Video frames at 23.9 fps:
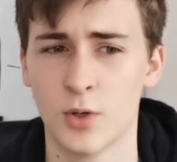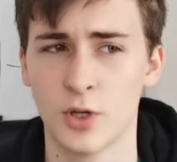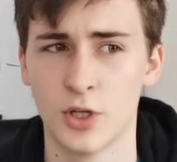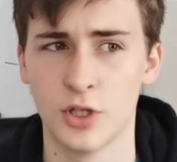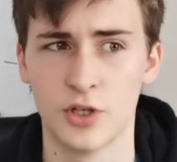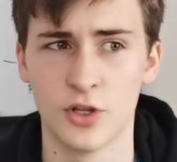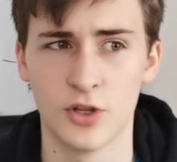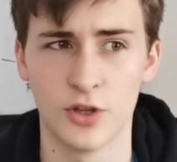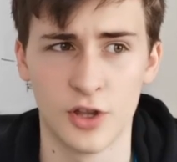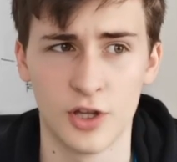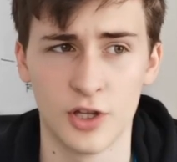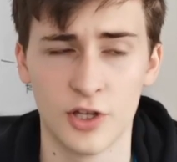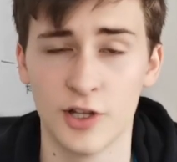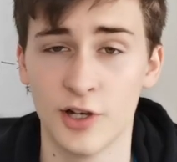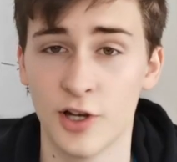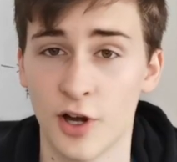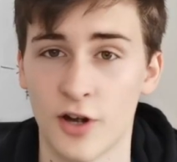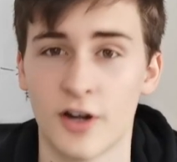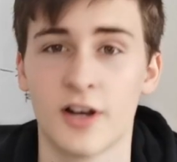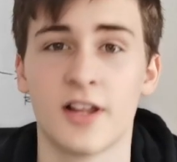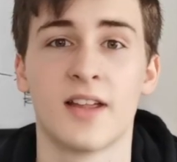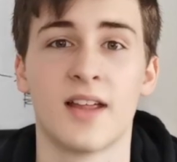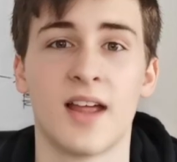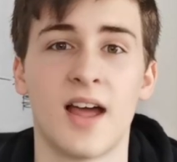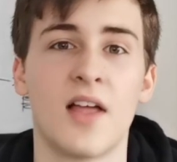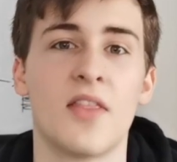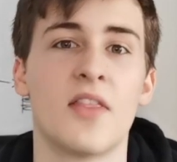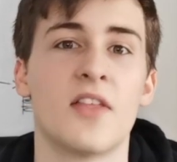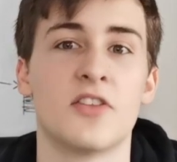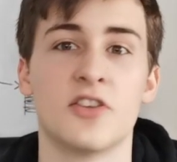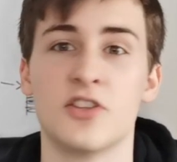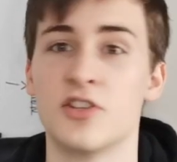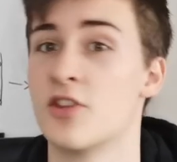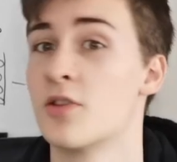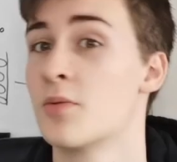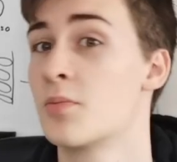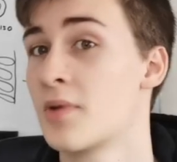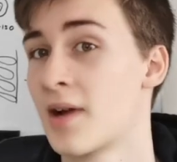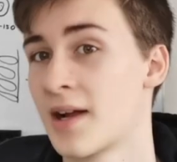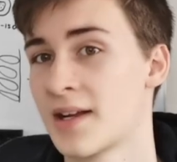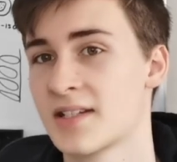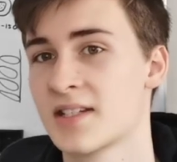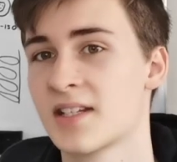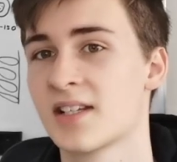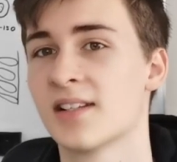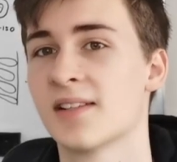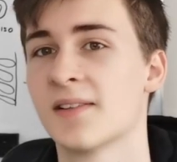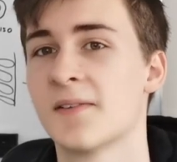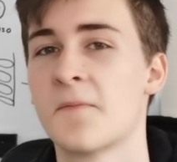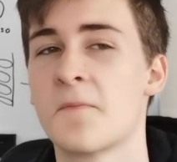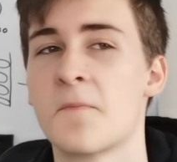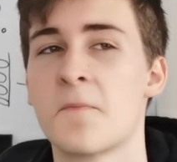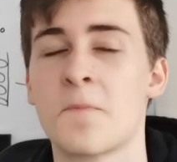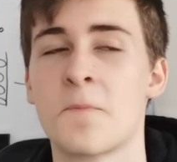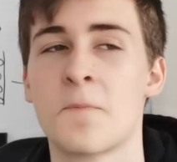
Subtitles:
you learn it and then you do the practical,